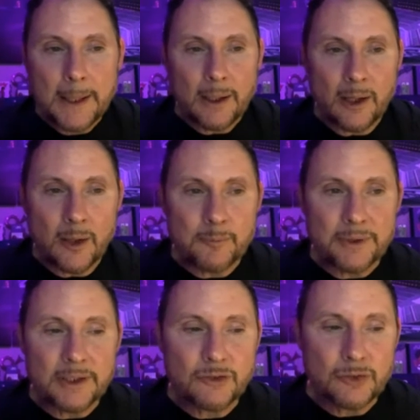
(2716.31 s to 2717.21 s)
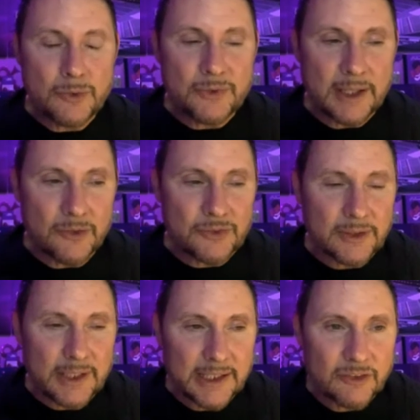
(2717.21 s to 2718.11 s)
in
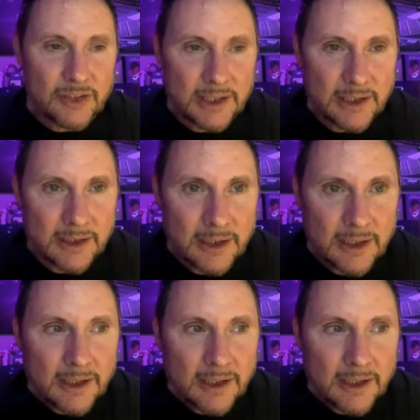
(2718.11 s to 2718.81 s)
2019,